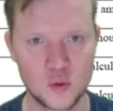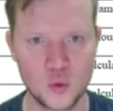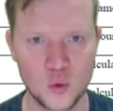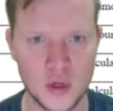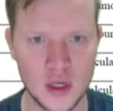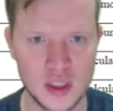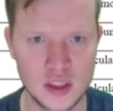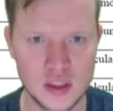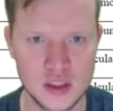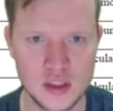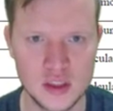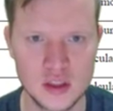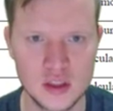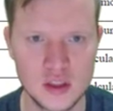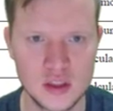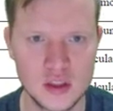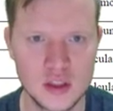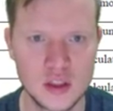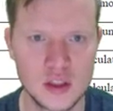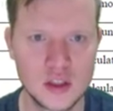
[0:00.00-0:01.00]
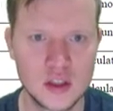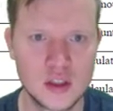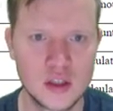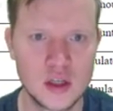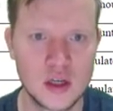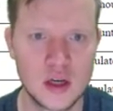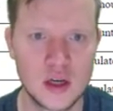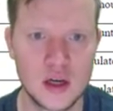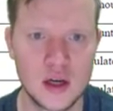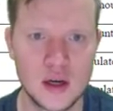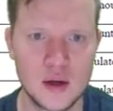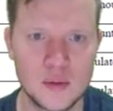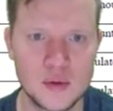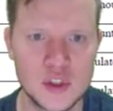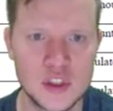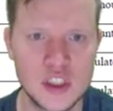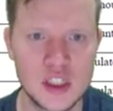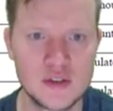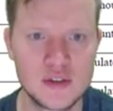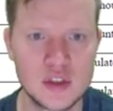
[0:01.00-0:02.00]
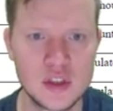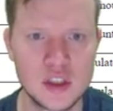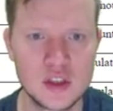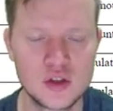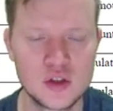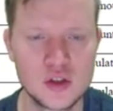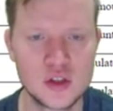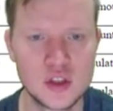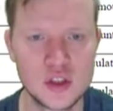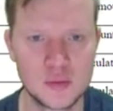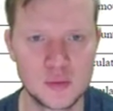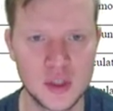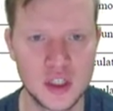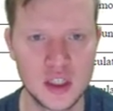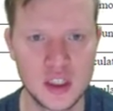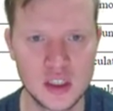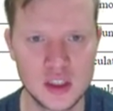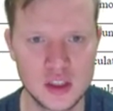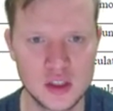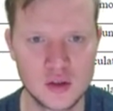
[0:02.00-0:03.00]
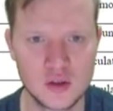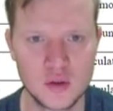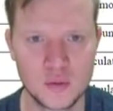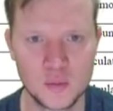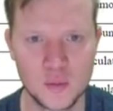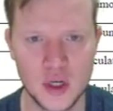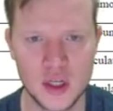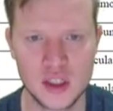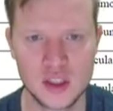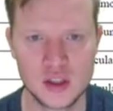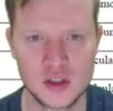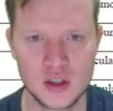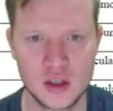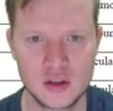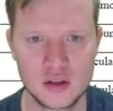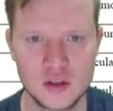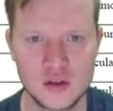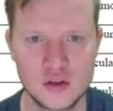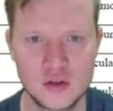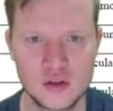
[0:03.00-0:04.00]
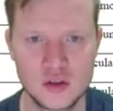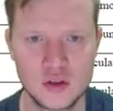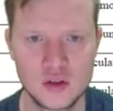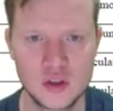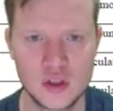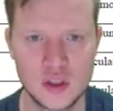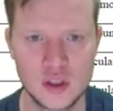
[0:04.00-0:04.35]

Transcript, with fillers: was um, 72 is the biggest, minus 92